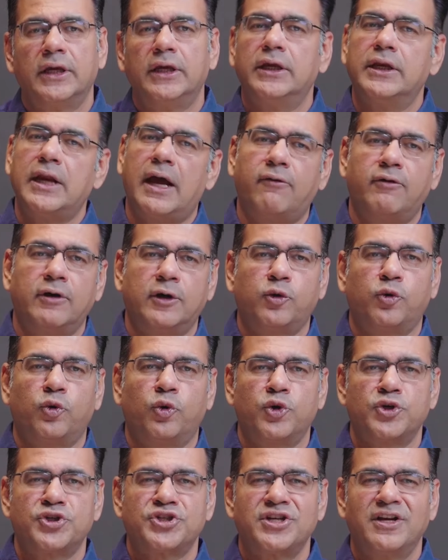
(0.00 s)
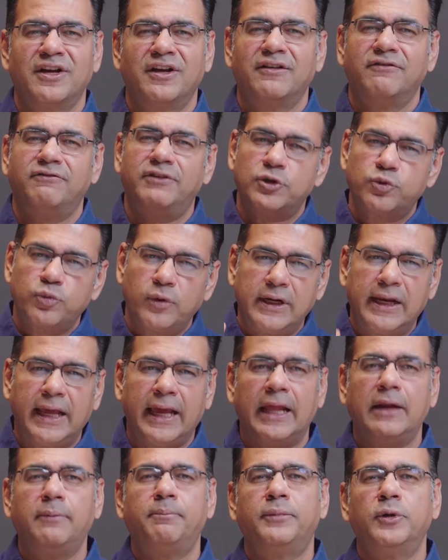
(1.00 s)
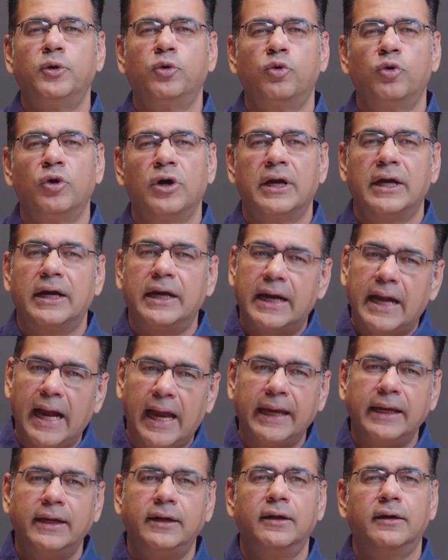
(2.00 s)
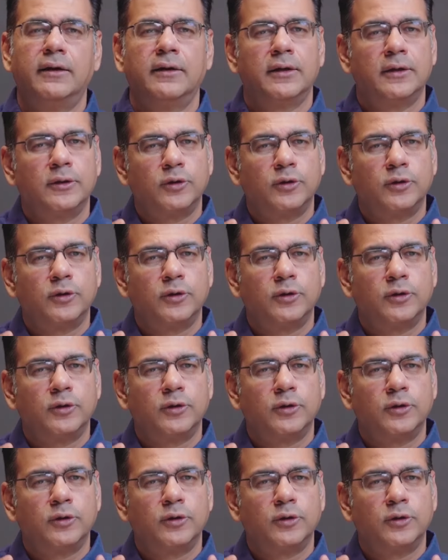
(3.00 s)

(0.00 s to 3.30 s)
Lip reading: in our course which will help you guide